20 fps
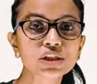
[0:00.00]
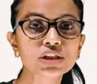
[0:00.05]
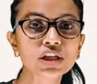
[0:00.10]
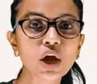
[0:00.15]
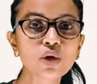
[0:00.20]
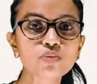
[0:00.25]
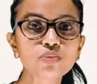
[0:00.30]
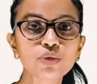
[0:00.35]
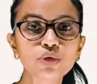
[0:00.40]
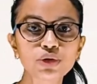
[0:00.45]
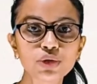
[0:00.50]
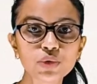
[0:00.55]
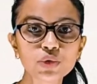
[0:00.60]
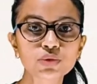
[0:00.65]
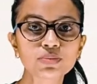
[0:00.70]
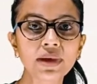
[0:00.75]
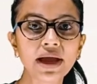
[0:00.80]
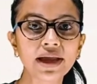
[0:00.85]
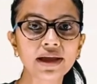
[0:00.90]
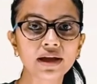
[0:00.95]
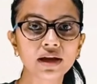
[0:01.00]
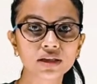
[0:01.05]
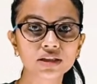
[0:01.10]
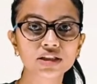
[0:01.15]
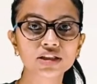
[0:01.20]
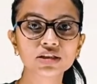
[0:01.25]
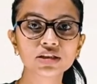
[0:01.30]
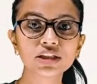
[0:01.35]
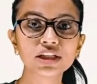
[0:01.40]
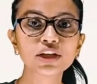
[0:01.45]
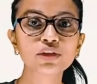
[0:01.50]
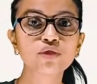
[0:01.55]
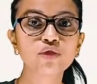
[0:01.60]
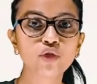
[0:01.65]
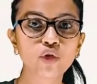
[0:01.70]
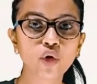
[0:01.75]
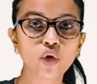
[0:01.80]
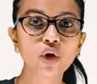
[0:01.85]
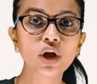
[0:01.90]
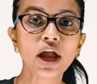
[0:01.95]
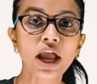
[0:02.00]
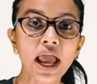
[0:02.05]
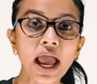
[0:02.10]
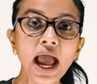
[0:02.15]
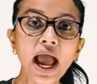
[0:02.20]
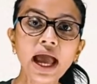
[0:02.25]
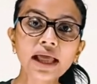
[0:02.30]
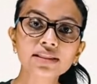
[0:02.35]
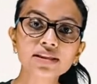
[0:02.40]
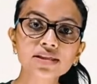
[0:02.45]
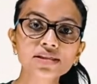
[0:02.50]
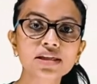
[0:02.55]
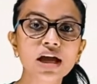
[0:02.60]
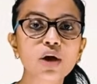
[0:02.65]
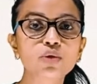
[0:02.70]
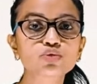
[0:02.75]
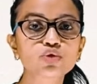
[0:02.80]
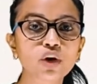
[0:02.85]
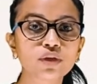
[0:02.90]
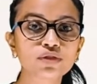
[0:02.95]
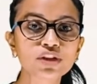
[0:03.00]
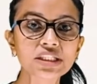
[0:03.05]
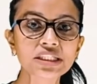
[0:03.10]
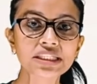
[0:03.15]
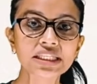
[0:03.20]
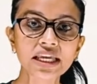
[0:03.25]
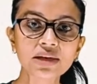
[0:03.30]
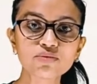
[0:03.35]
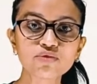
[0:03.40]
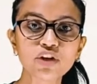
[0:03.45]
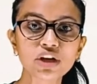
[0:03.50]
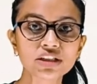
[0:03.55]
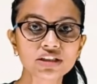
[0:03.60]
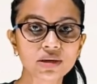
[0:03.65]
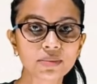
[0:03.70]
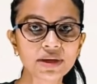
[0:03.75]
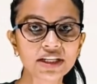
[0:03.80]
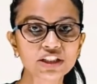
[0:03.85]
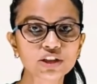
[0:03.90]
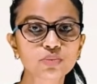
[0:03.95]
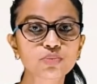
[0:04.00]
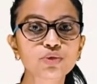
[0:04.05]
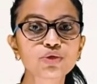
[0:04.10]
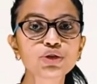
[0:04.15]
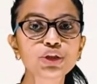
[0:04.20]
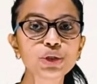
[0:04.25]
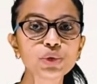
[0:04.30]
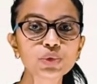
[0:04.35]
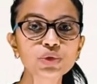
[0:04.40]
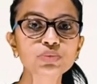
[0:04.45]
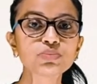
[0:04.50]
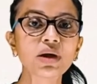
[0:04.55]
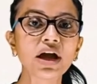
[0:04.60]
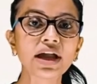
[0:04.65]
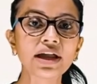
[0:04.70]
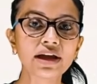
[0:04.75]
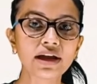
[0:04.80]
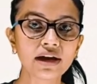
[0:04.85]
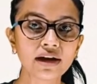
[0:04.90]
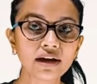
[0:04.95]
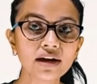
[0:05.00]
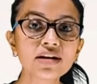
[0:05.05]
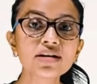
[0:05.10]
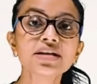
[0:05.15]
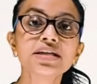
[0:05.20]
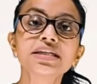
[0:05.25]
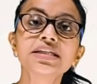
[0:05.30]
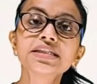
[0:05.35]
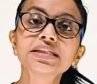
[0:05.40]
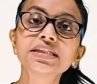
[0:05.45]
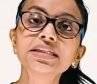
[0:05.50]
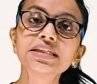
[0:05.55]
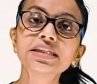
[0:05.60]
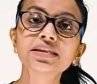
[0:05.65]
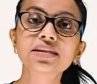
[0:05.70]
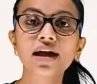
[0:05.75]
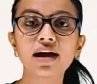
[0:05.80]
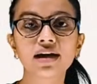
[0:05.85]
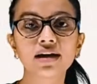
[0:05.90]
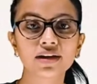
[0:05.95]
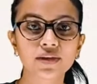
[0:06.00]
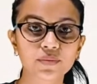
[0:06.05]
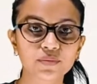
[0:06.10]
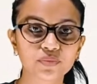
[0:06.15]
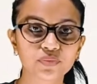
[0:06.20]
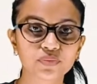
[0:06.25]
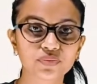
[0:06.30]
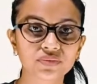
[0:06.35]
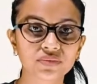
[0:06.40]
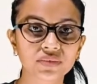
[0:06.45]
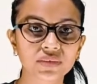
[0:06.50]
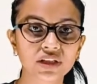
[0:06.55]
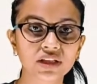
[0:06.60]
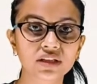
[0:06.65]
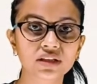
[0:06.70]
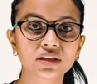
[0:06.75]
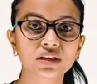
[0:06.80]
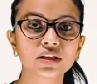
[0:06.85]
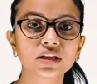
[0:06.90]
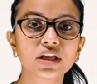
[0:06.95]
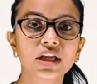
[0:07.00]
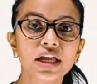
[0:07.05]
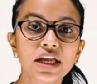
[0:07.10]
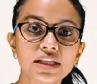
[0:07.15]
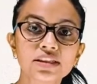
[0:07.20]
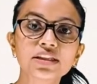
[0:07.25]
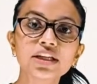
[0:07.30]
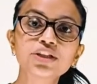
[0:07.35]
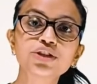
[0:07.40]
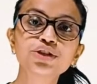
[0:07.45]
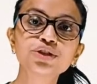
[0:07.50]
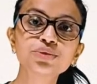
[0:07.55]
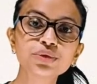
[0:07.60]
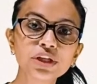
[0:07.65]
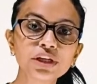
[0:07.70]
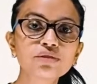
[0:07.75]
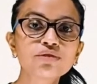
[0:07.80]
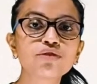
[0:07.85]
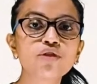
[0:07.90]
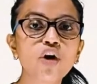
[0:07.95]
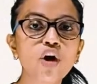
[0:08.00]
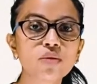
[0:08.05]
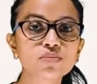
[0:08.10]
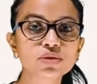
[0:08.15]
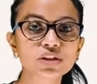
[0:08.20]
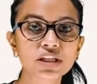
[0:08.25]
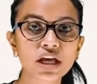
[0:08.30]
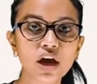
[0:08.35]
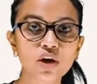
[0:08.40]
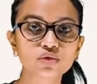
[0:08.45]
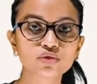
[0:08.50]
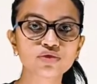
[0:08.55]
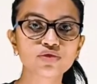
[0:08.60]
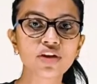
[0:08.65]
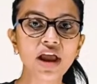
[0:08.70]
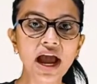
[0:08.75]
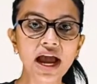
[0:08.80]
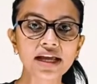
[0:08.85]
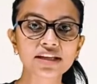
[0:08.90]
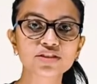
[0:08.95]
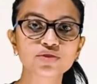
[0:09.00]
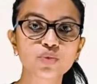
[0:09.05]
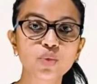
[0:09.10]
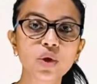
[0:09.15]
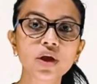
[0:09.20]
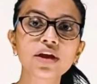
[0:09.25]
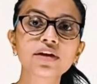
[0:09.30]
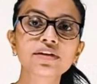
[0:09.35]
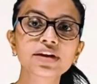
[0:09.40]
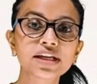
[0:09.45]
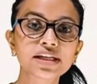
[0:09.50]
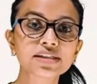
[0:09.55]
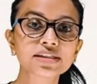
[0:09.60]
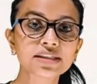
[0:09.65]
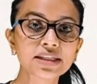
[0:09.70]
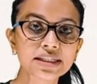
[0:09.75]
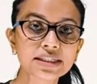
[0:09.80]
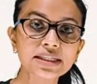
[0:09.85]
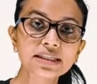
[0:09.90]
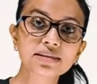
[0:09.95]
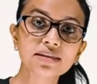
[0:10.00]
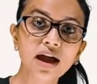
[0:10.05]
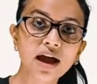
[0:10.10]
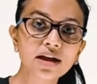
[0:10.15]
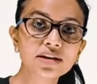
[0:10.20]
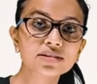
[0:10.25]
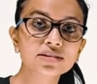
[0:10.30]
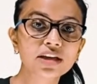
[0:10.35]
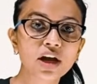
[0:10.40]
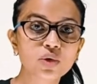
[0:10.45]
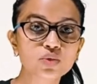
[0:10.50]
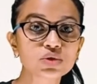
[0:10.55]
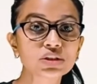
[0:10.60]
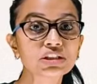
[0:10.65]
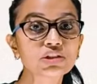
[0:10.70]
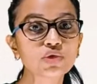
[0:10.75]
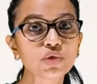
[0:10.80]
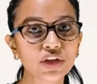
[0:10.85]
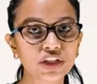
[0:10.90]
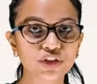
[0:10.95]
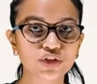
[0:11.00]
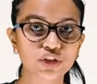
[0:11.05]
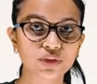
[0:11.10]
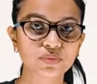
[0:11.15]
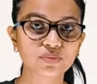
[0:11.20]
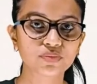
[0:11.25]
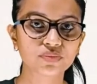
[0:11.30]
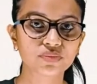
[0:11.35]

sound produced by a turning fork and the sound of the same fundamental produced by a sitar. The tuning forks sound flat, whereas the sitar sounds rich.